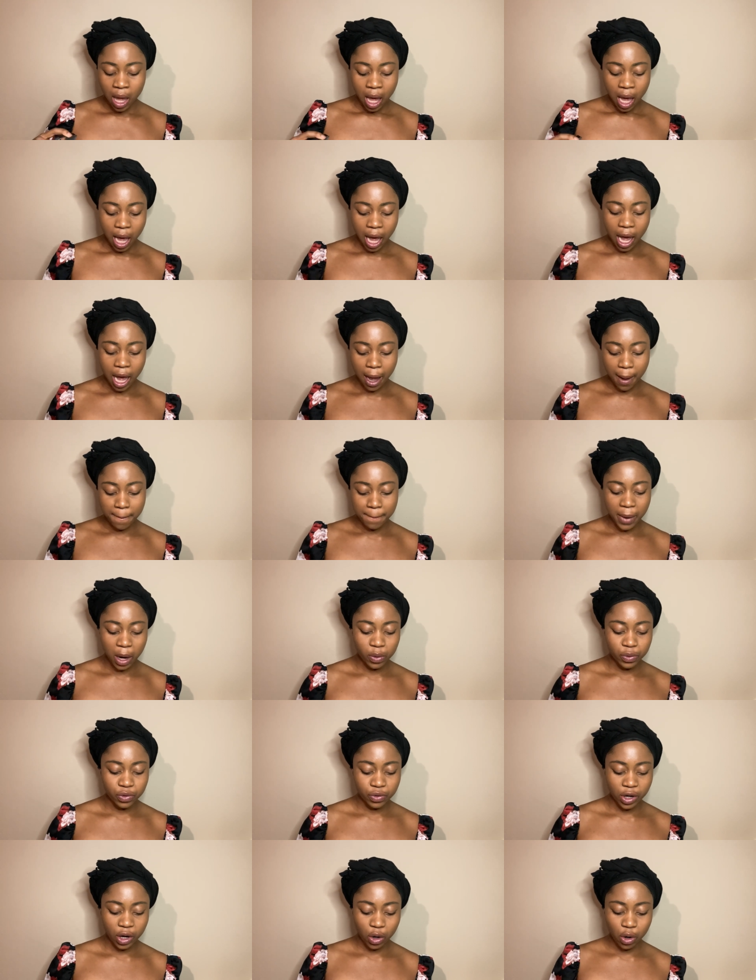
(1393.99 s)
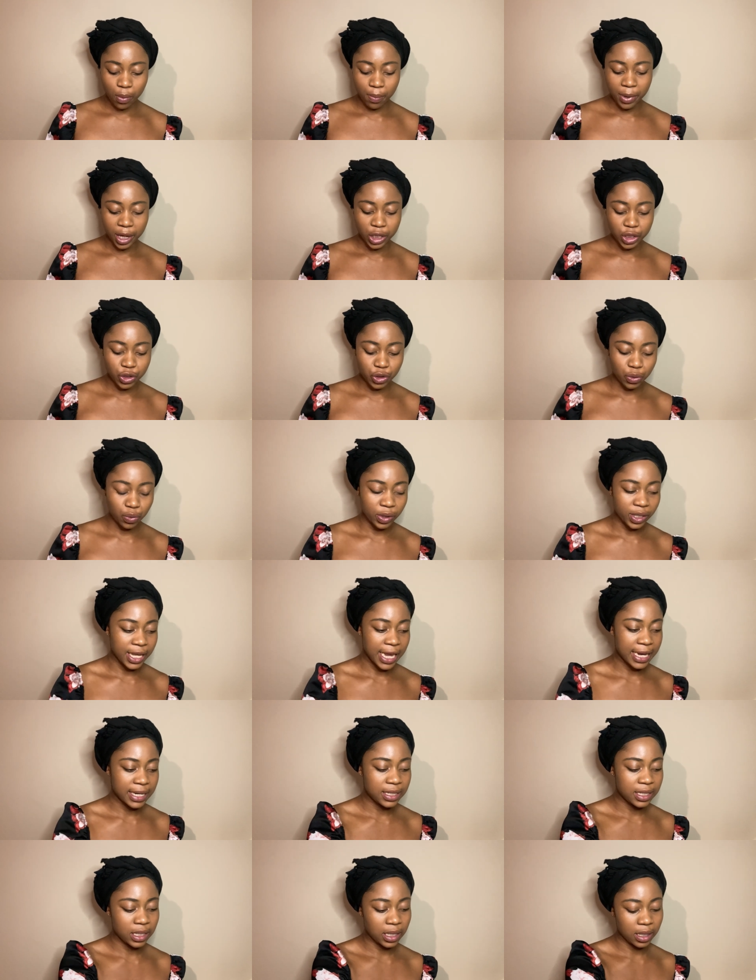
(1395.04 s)
I would recommend you
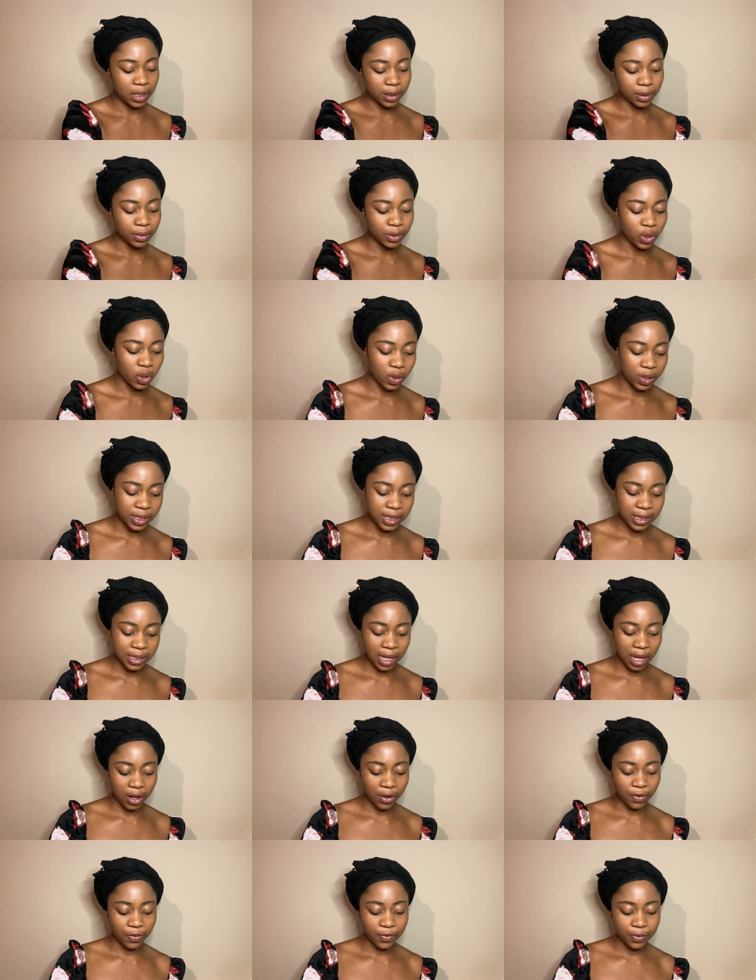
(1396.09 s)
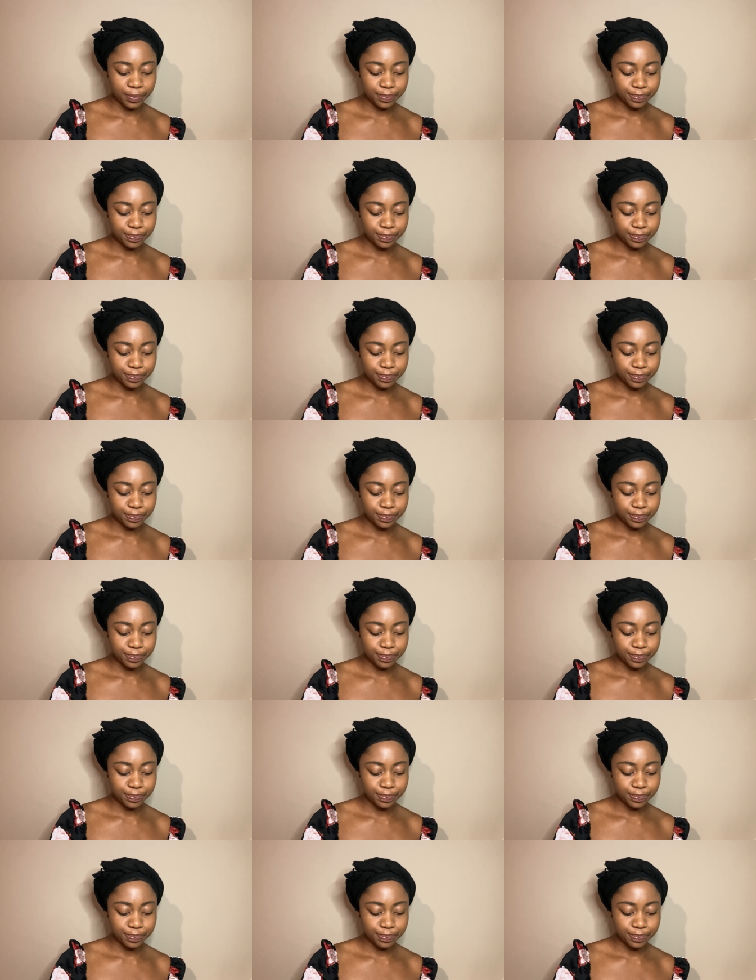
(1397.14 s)
getting yourself